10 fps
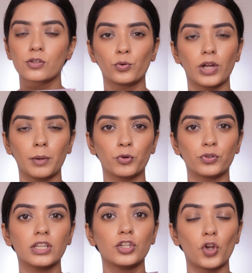Huda
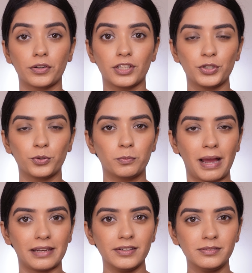Beauty Naughty Nude
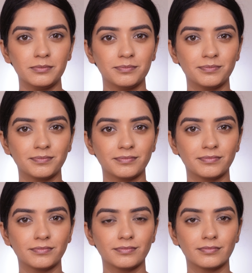palette. I
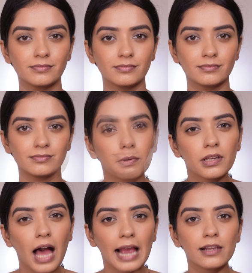have created
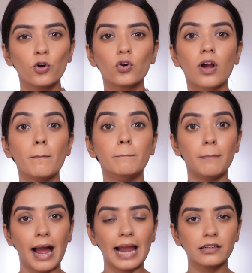simple eye look,
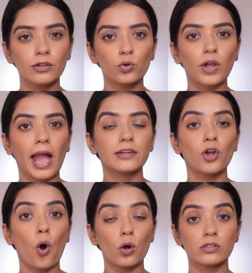matte look
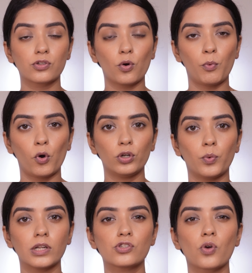and also
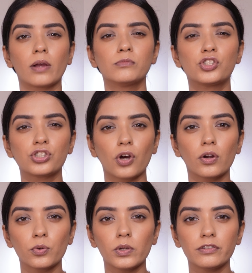bold one, so I'm
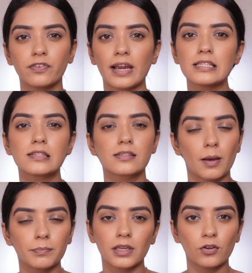sure you will find
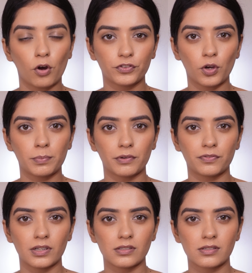something of your
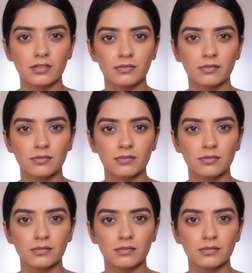preference.